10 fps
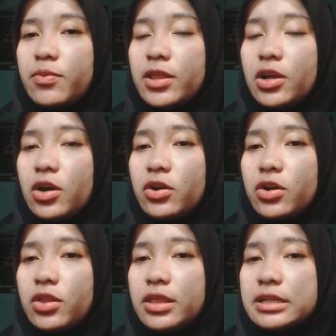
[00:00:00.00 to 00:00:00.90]
Whether or
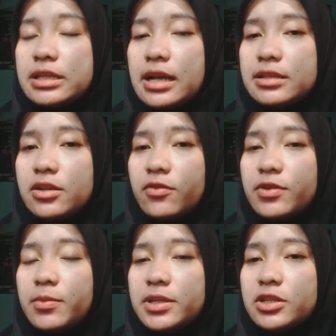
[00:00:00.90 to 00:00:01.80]
not these kinds of
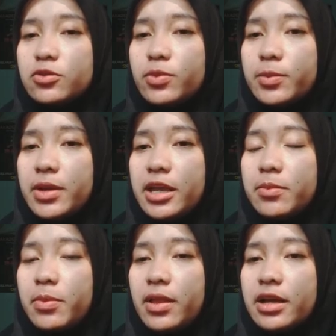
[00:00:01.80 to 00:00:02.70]
damages will be
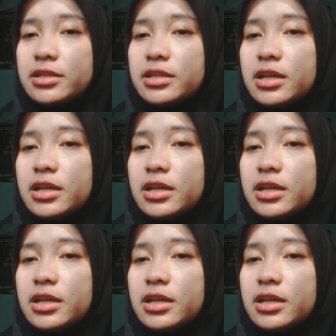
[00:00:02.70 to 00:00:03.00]
applied